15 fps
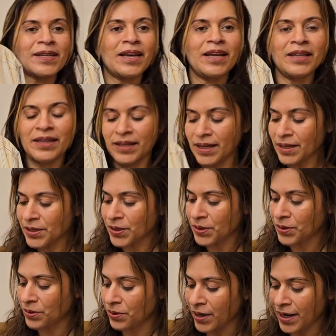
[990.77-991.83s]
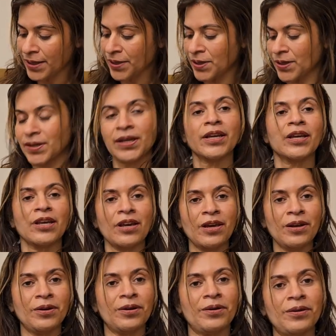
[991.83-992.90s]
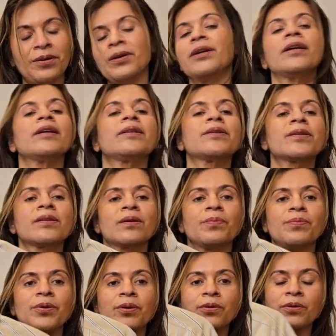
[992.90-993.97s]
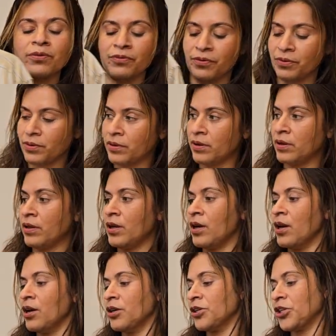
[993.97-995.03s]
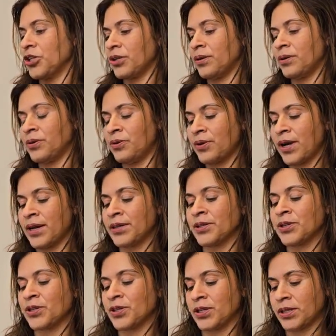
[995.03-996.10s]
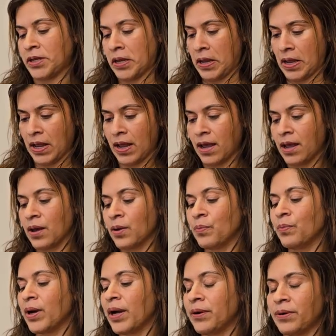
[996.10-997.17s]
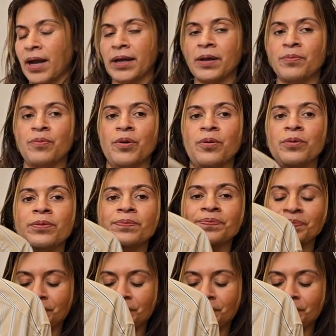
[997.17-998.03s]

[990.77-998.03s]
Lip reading: in this dress here, it's a beautiful shirt dress by Rag & Bone.